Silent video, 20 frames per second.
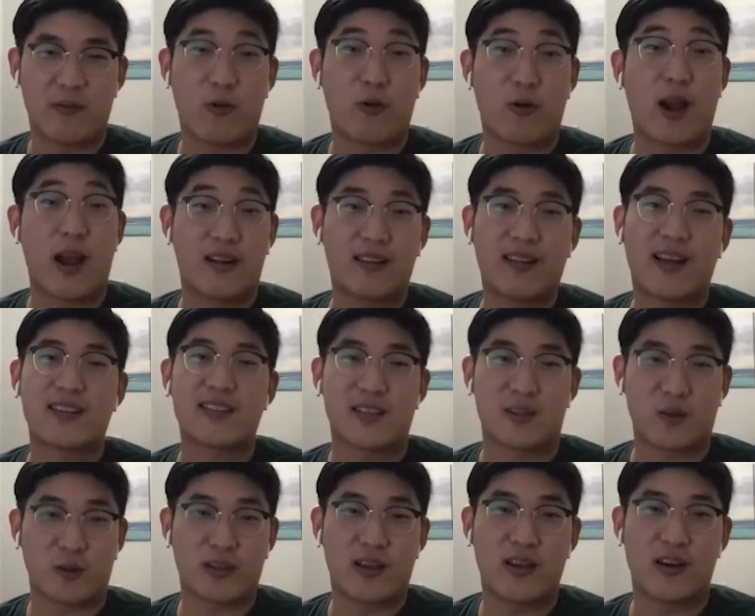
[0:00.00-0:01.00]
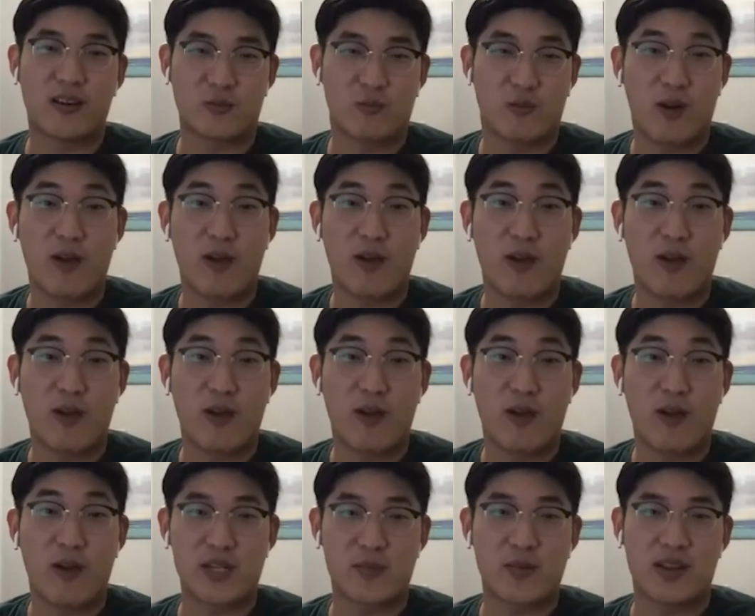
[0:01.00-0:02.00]
but for airlines and hotel, revenue
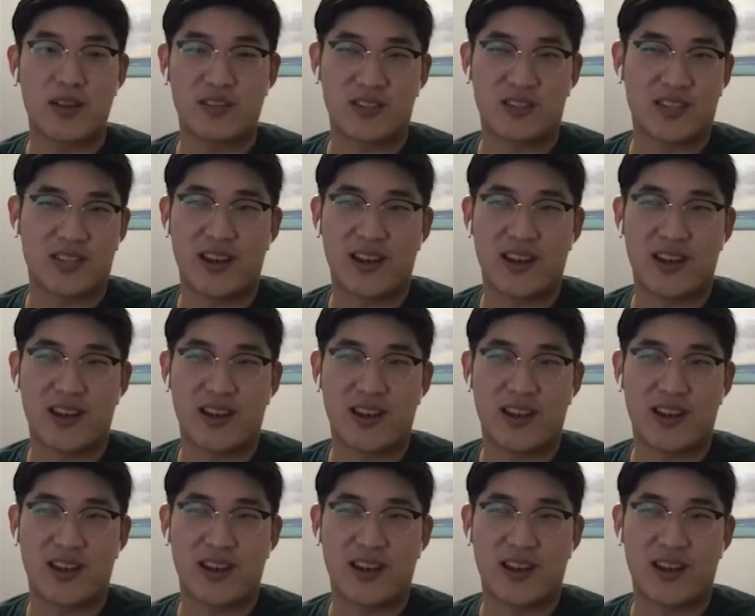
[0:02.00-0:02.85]
management is just kind of